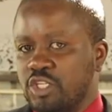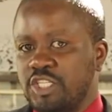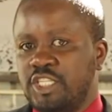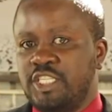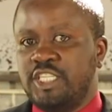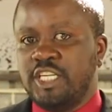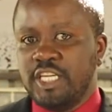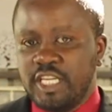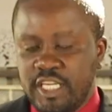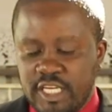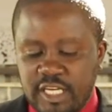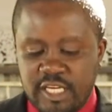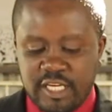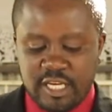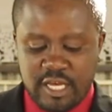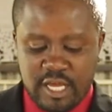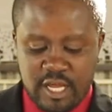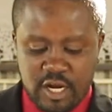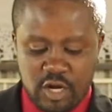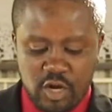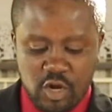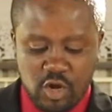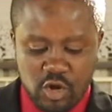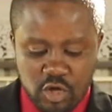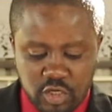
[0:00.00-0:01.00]

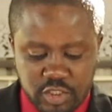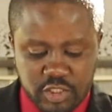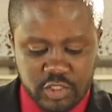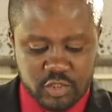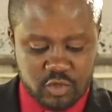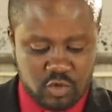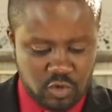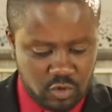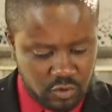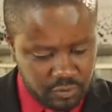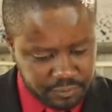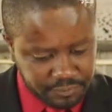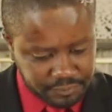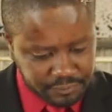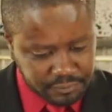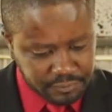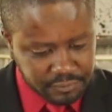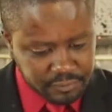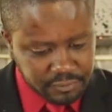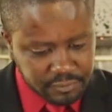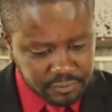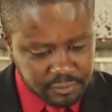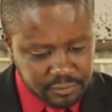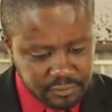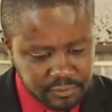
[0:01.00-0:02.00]
ginosko,
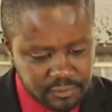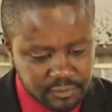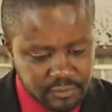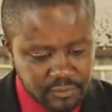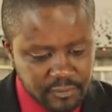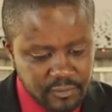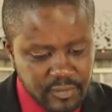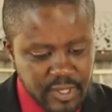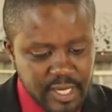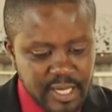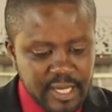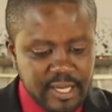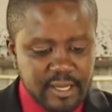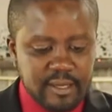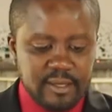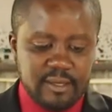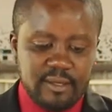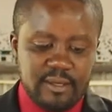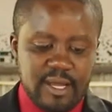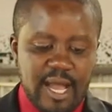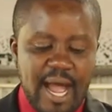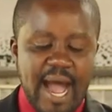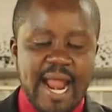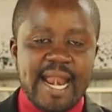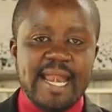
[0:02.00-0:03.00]

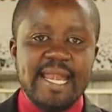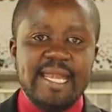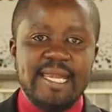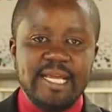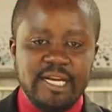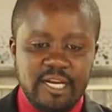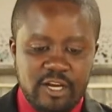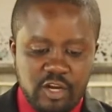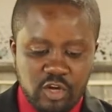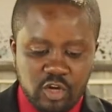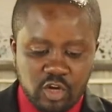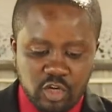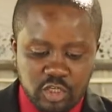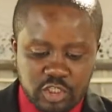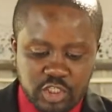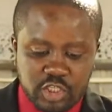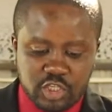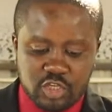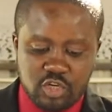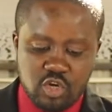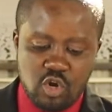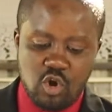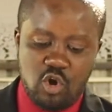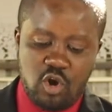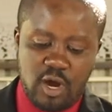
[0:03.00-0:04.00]
and did not
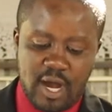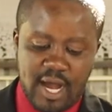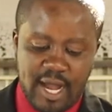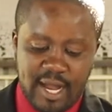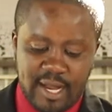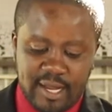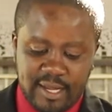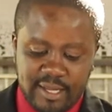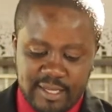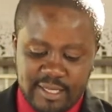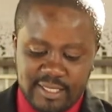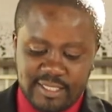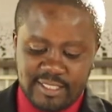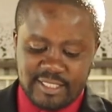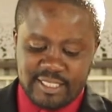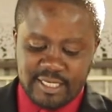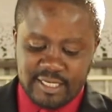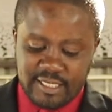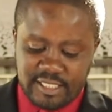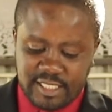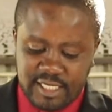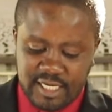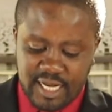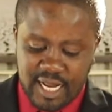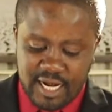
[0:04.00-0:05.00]
know her
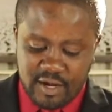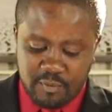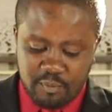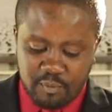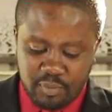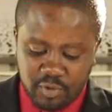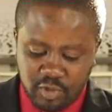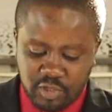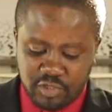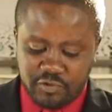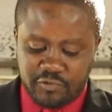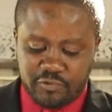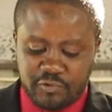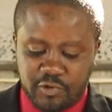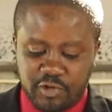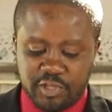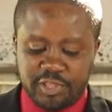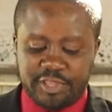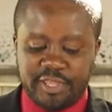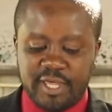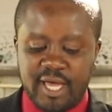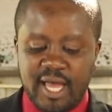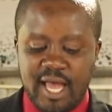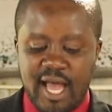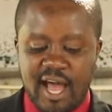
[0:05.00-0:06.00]
till she had brought
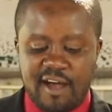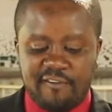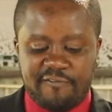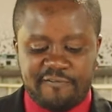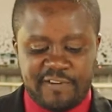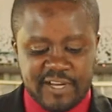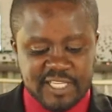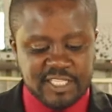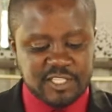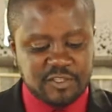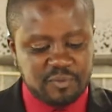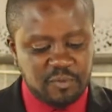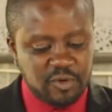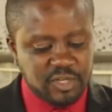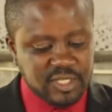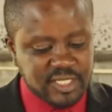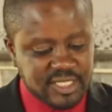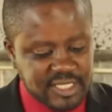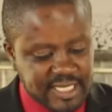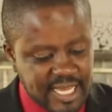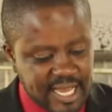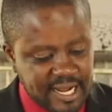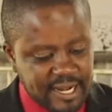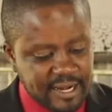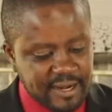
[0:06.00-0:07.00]
forth her firstborn
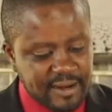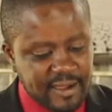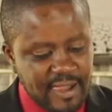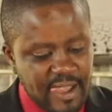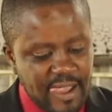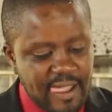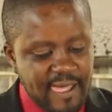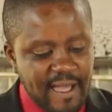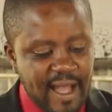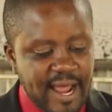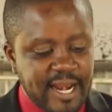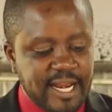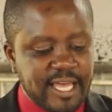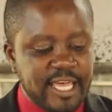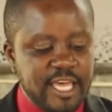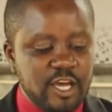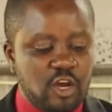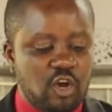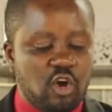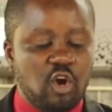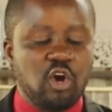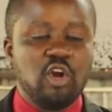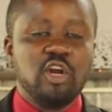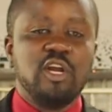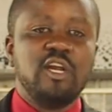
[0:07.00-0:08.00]
son, and he
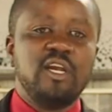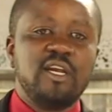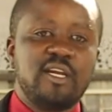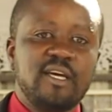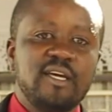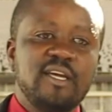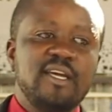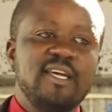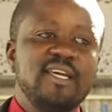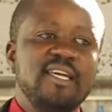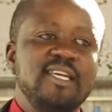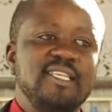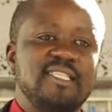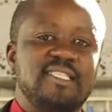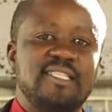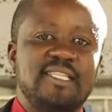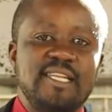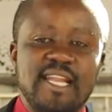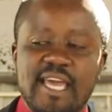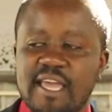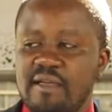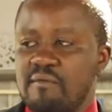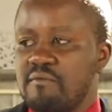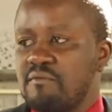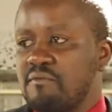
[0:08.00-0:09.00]
called his
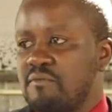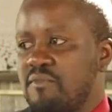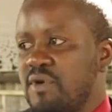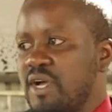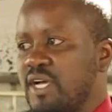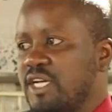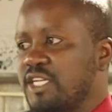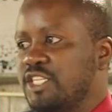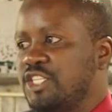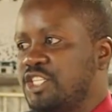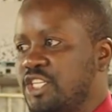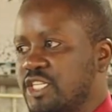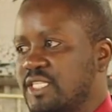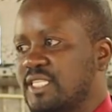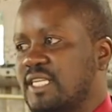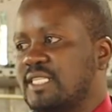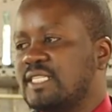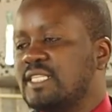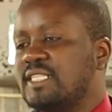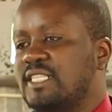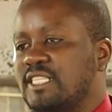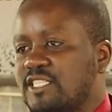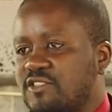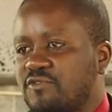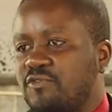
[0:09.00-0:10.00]
name Jesus.
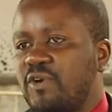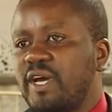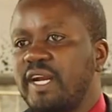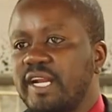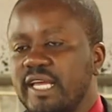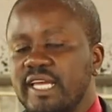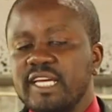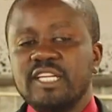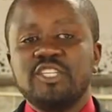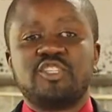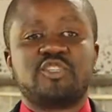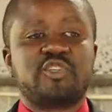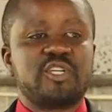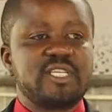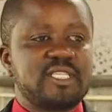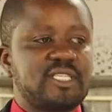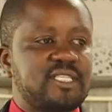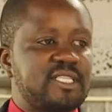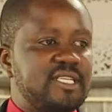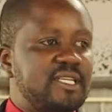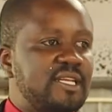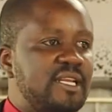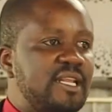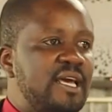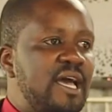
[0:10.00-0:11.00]
It is very
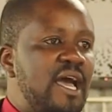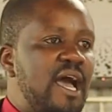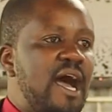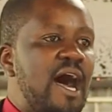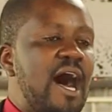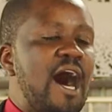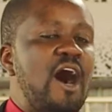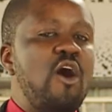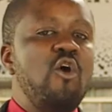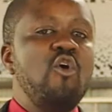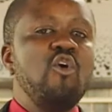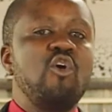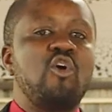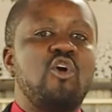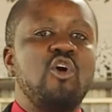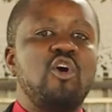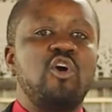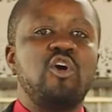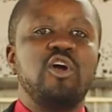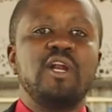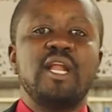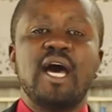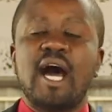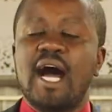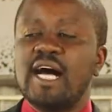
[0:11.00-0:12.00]
interesting how
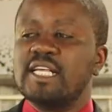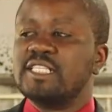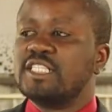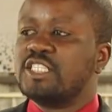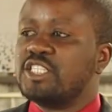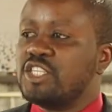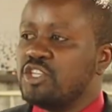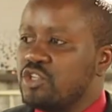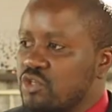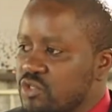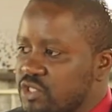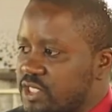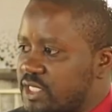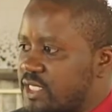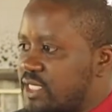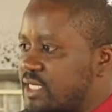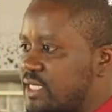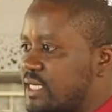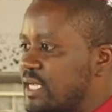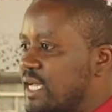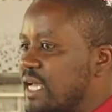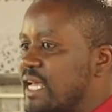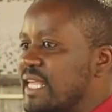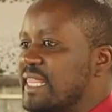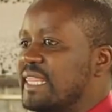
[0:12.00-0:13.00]
God has
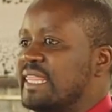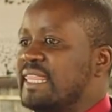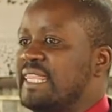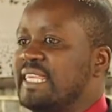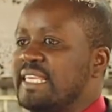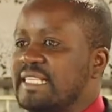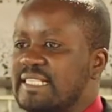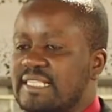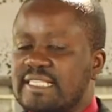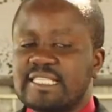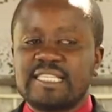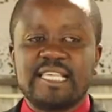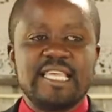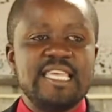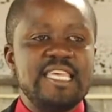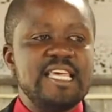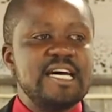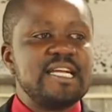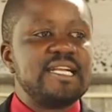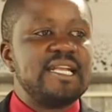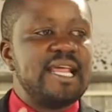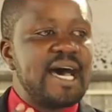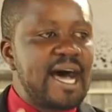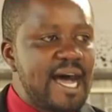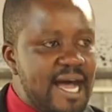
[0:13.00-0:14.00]
used this
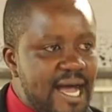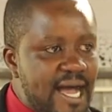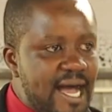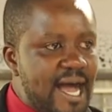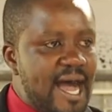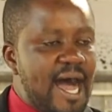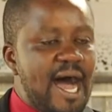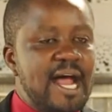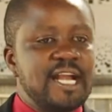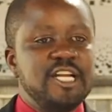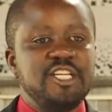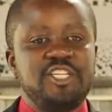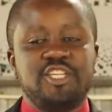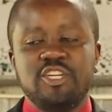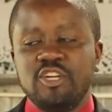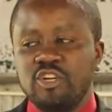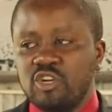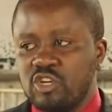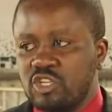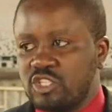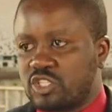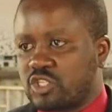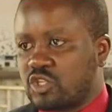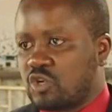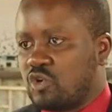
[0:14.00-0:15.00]
Yada and
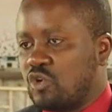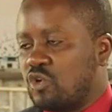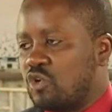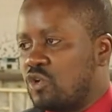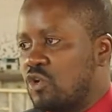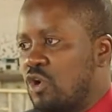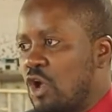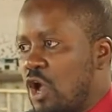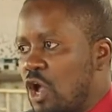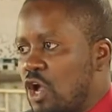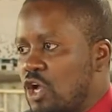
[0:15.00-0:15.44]
Ginosko